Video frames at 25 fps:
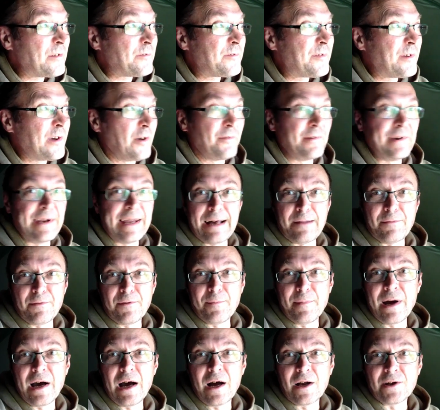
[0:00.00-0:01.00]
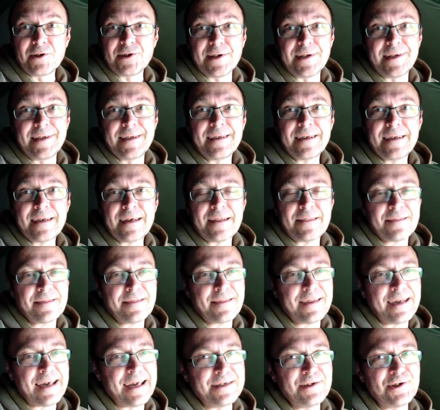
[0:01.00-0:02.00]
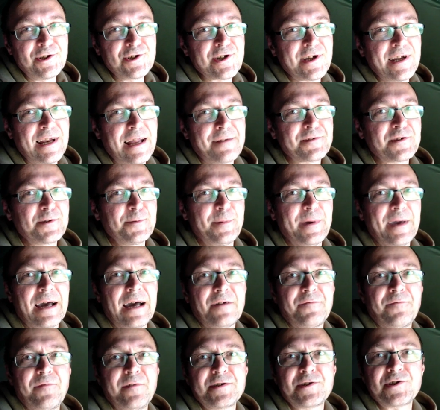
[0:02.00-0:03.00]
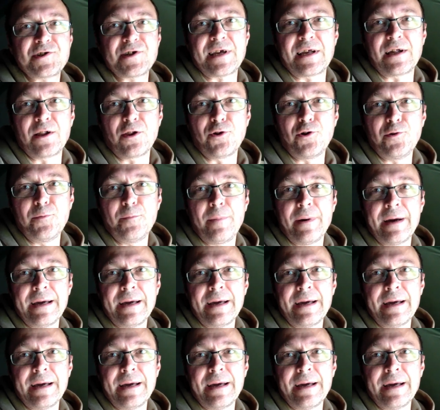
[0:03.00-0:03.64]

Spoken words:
margin. They're just going to have to be either single hoop baits.